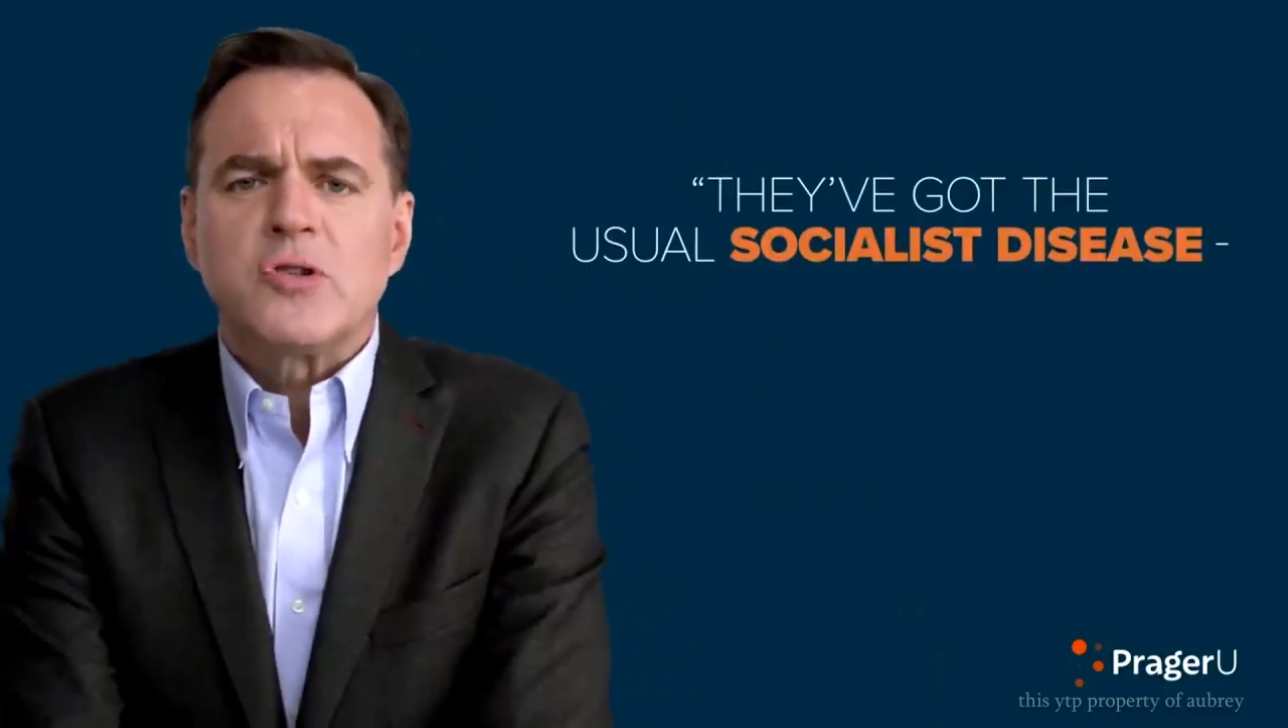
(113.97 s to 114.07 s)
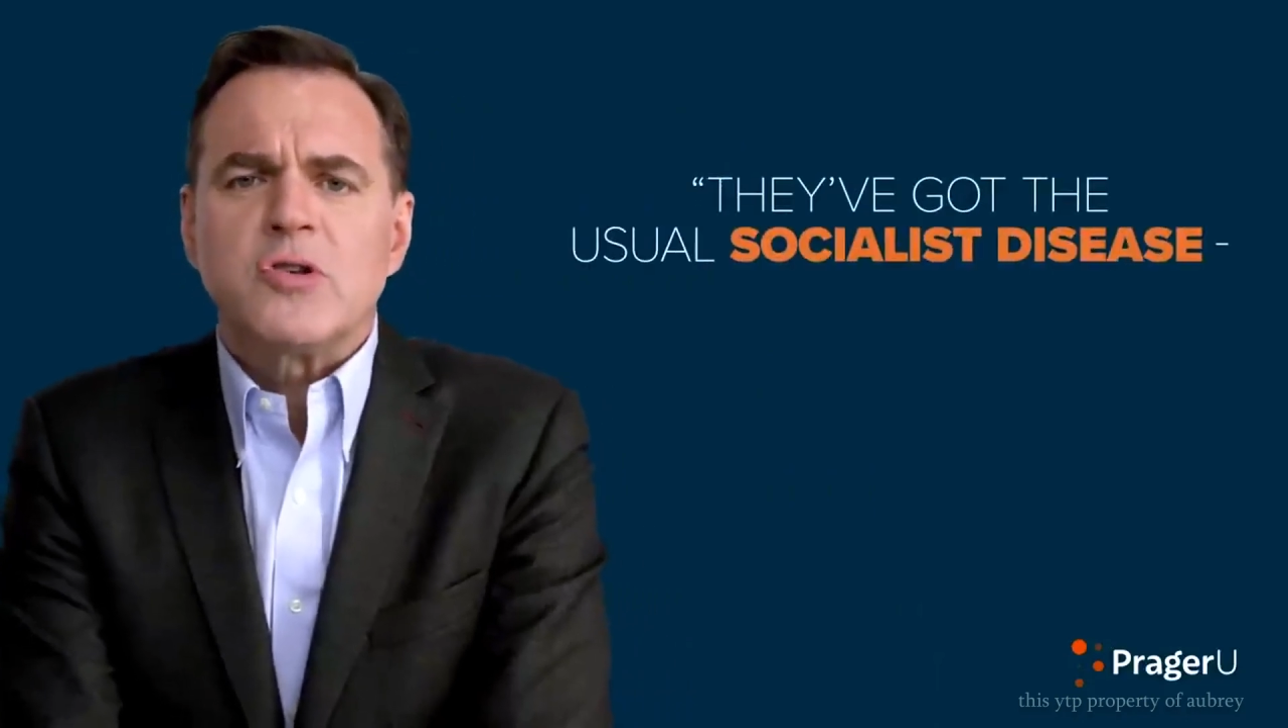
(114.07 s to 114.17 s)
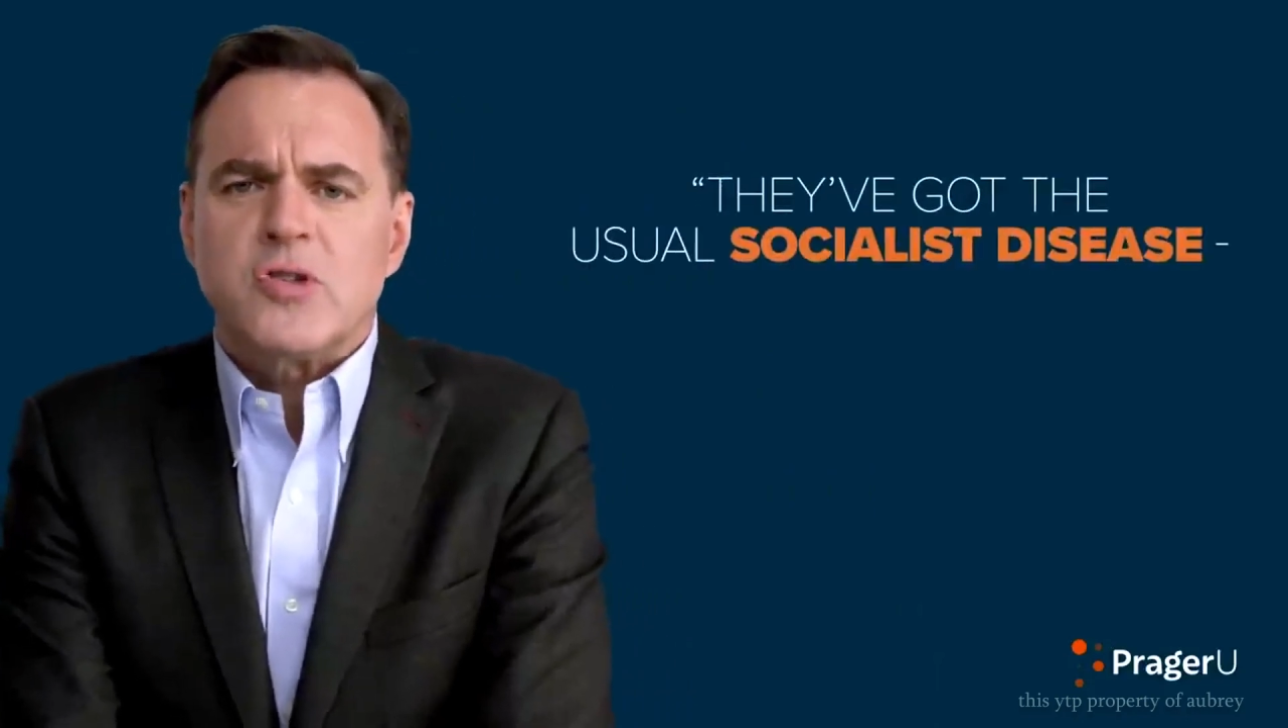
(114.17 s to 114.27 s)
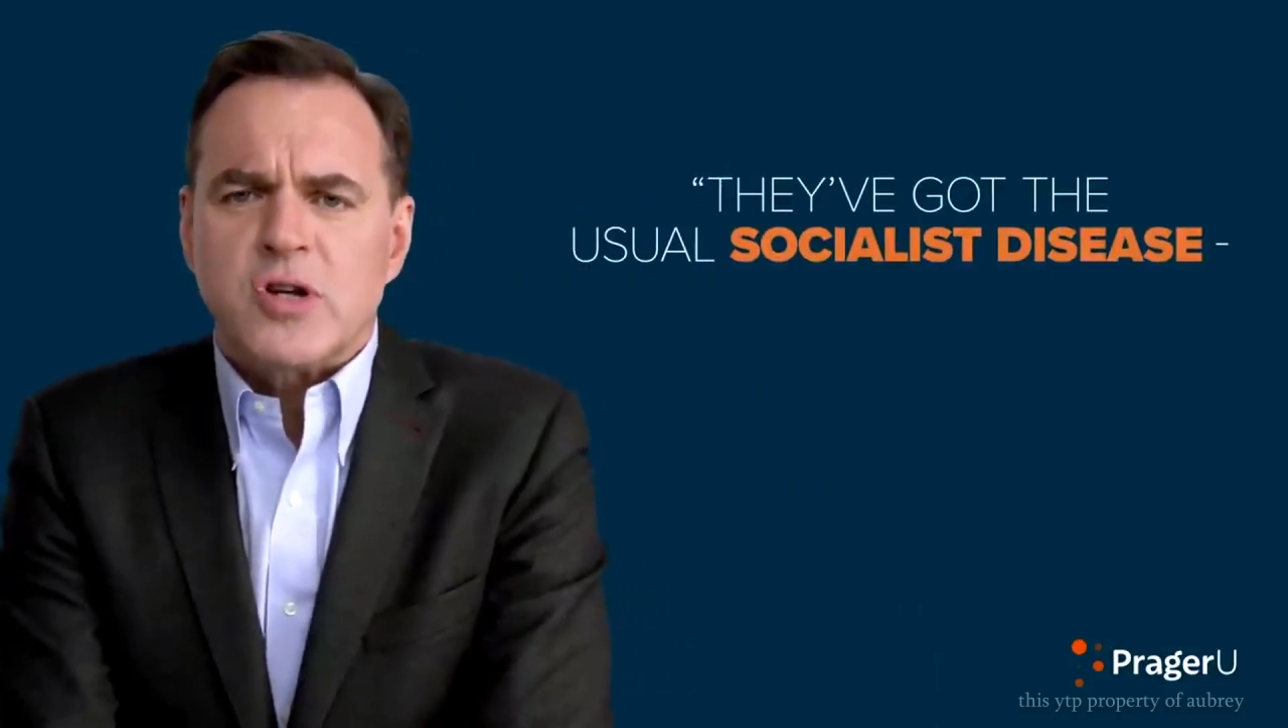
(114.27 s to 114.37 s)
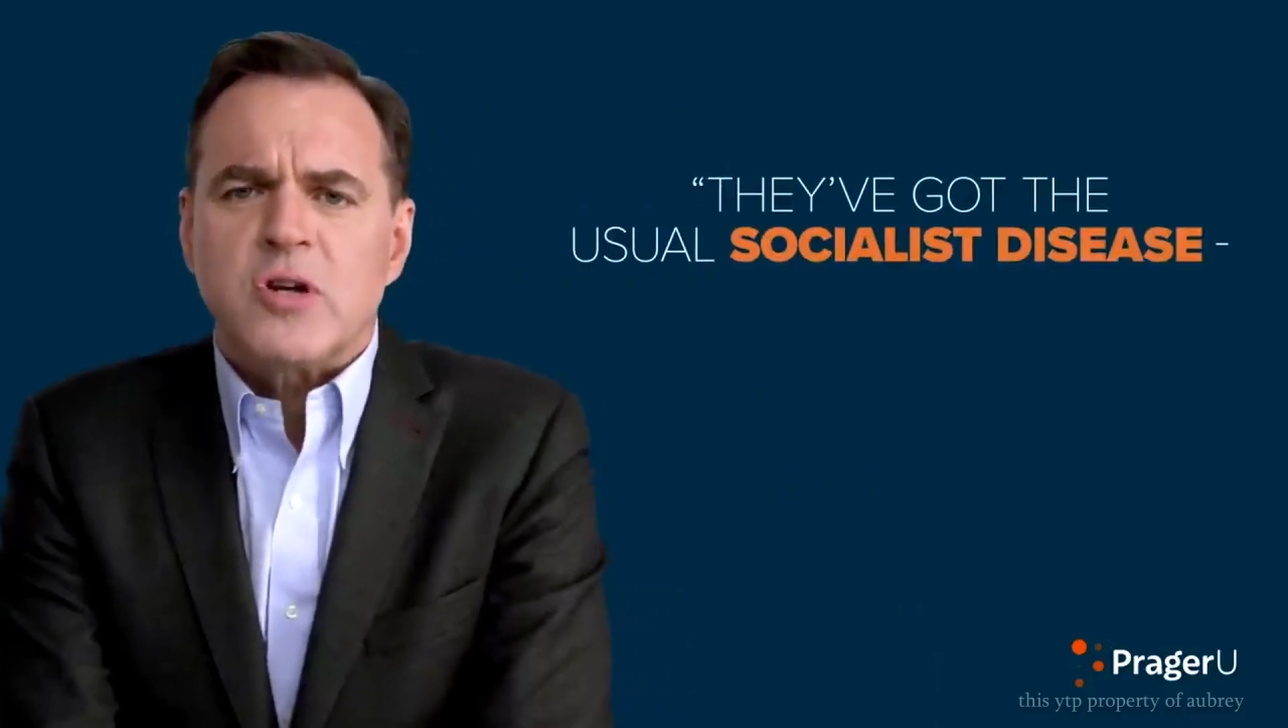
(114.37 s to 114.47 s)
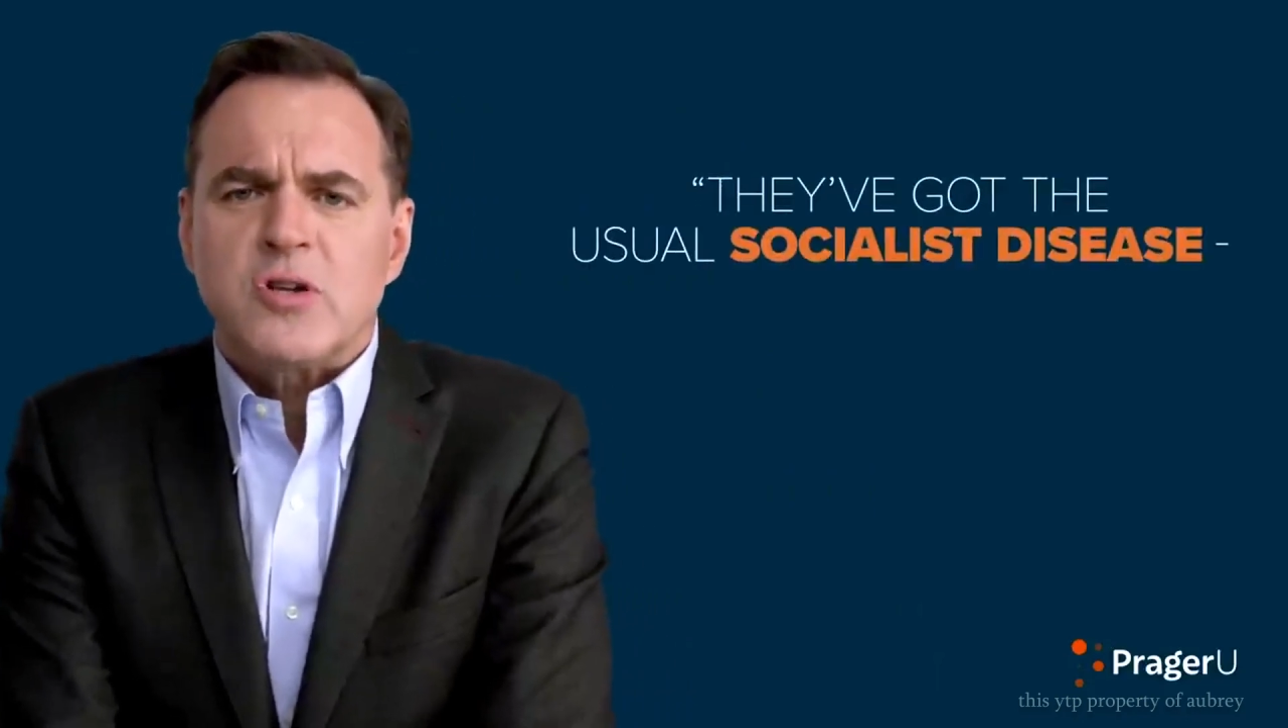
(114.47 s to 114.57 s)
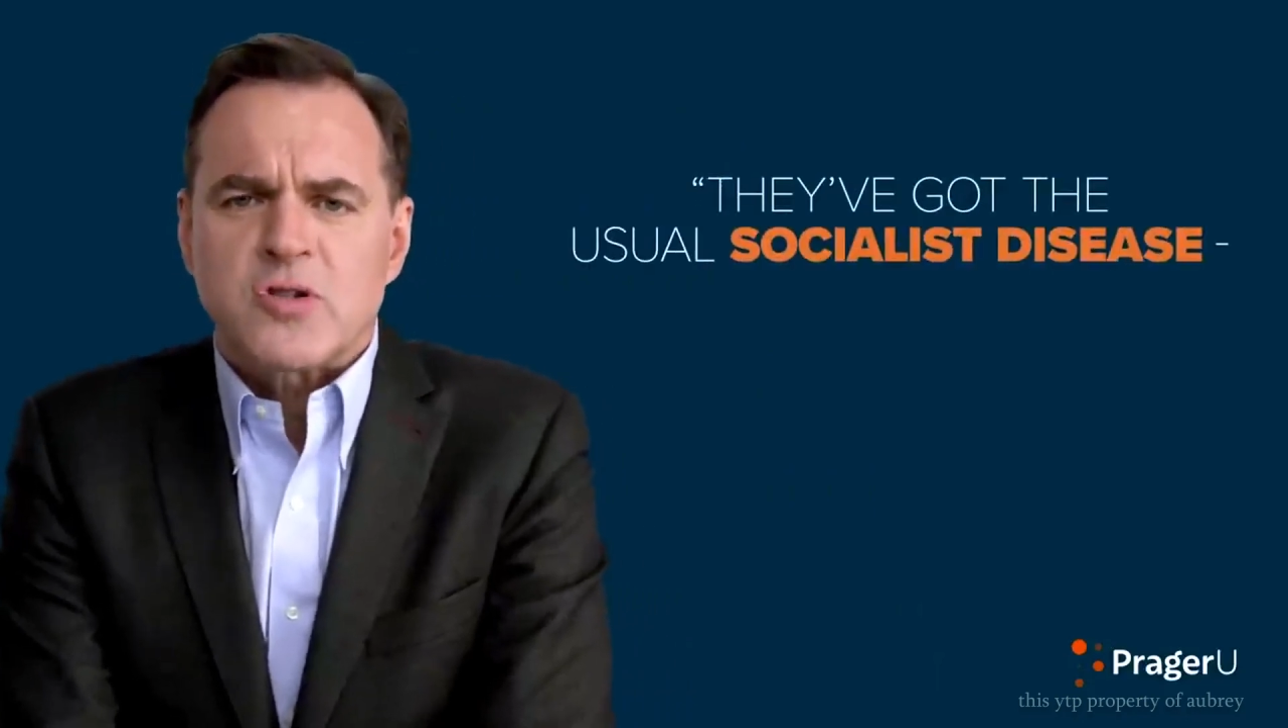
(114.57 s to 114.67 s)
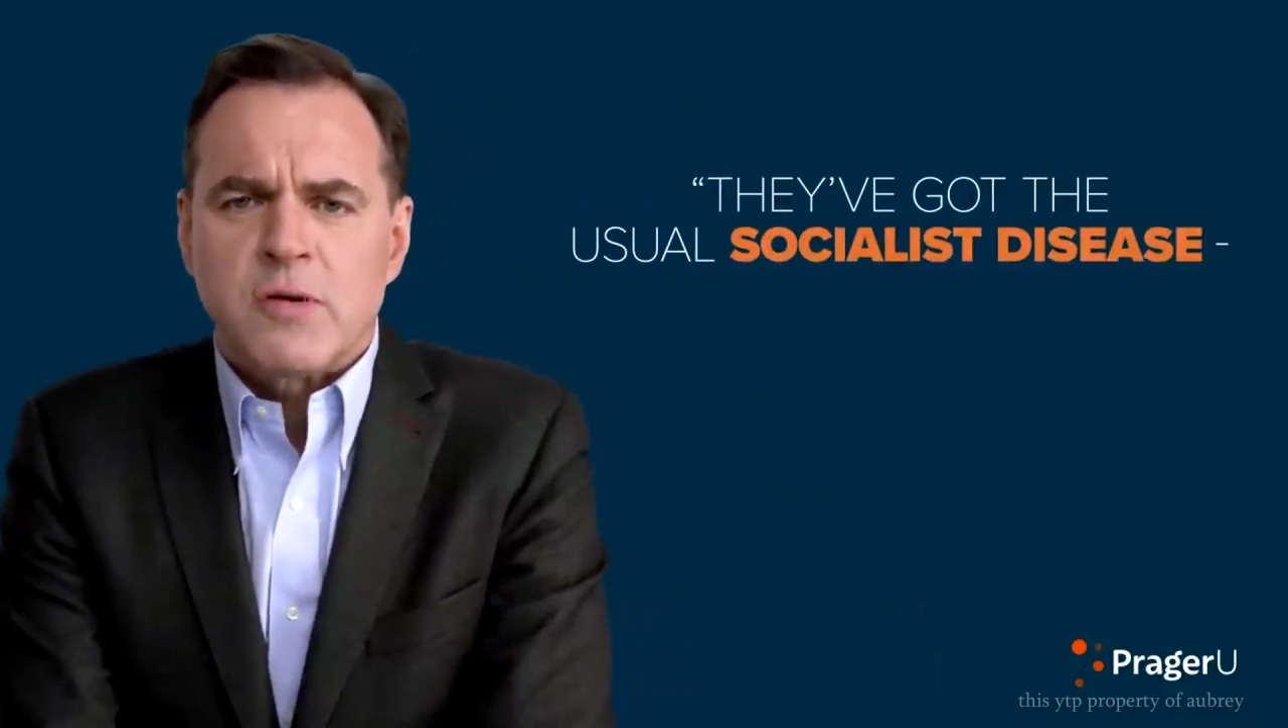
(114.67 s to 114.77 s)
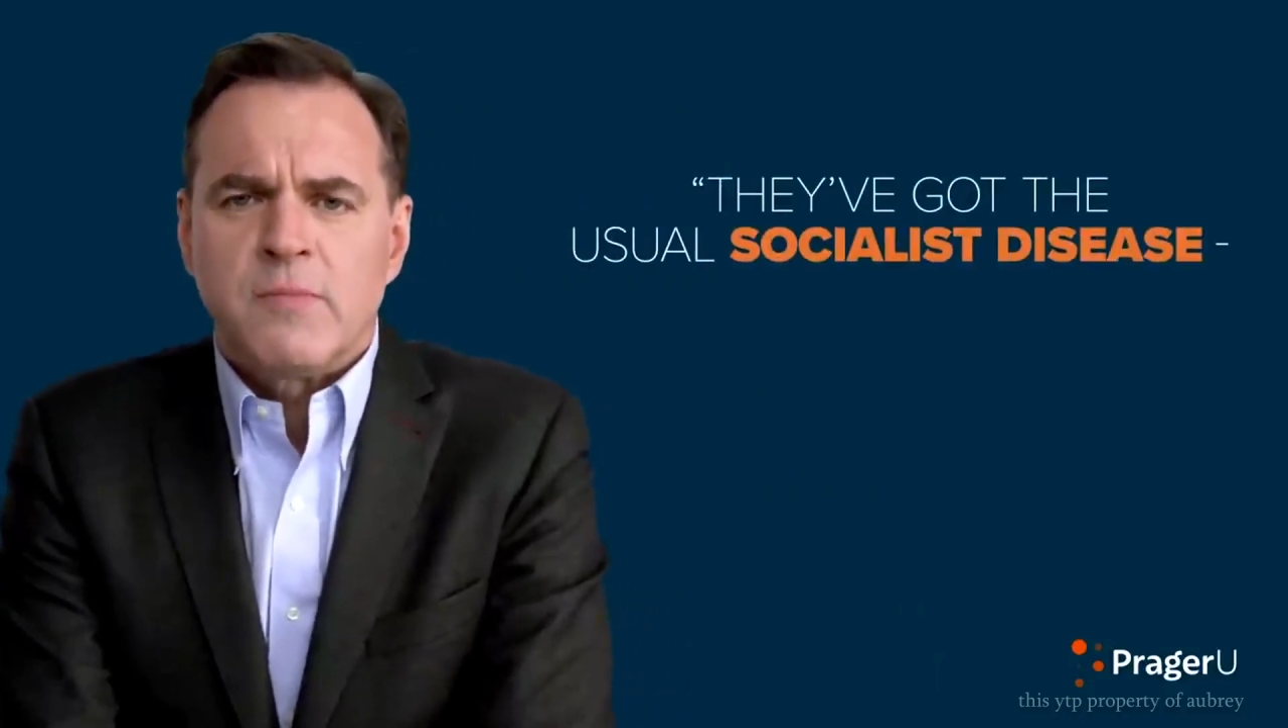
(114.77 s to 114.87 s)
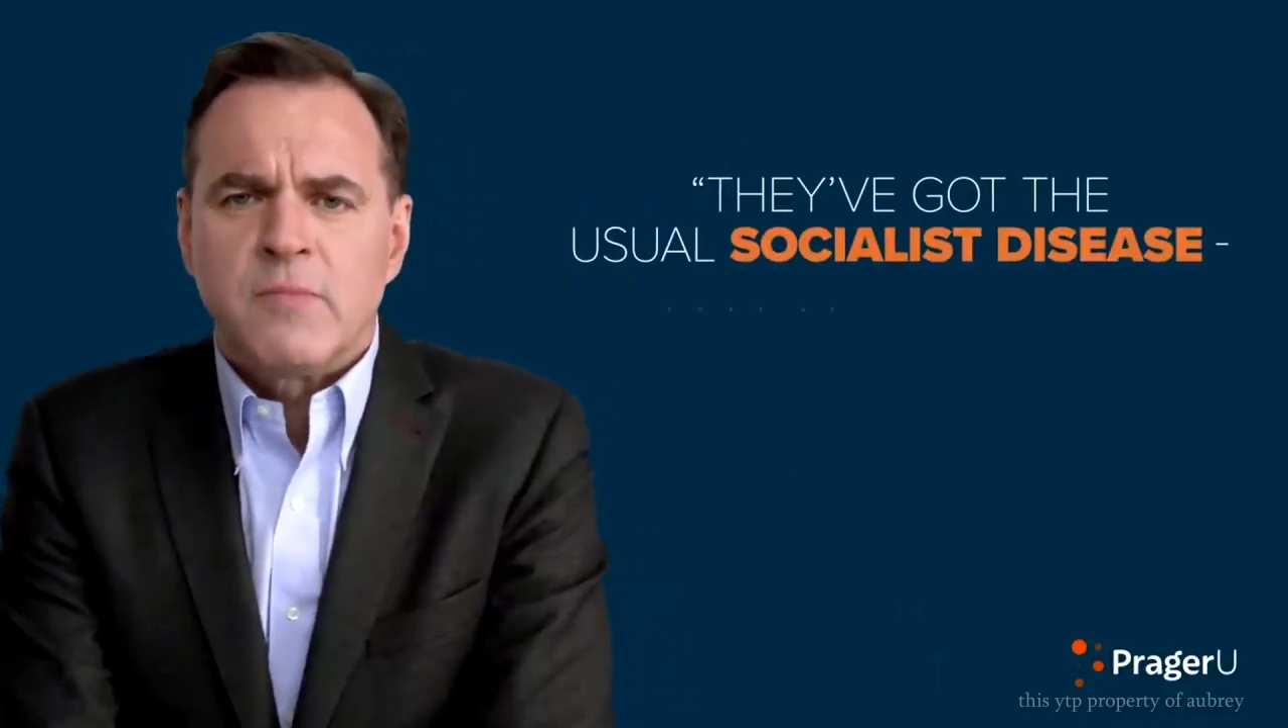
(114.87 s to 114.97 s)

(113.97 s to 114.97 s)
disease,